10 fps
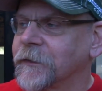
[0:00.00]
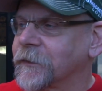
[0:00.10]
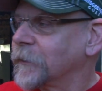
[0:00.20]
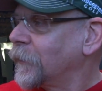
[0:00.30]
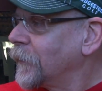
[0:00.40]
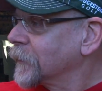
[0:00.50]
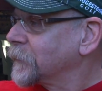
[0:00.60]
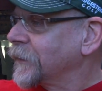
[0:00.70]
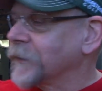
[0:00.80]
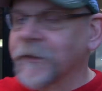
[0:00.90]
So all the
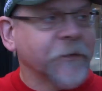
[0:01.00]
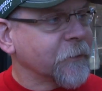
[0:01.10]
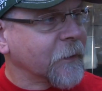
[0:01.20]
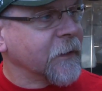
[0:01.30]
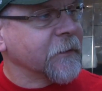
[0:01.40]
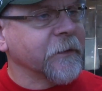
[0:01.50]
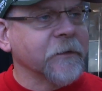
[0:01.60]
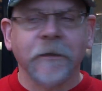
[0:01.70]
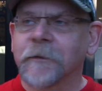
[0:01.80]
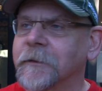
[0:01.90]
businesses around
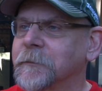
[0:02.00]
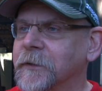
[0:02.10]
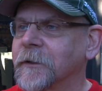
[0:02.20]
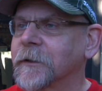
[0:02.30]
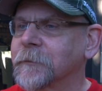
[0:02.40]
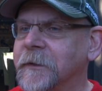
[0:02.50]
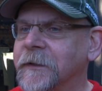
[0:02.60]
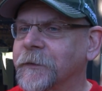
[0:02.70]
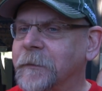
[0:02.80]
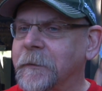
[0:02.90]
here are going broke
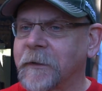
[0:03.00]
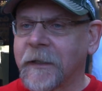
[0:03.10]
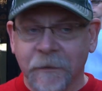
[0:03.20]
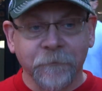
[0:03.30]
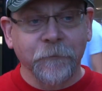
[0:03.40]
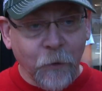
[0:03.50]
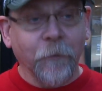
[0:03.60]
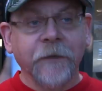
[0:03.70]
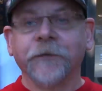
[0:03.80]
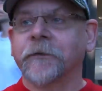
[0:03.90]
because people have
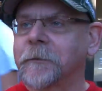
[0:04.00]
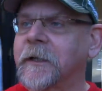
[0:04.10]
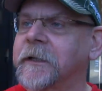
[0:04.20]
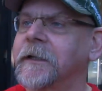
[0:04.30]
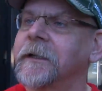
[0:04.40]
no extra money.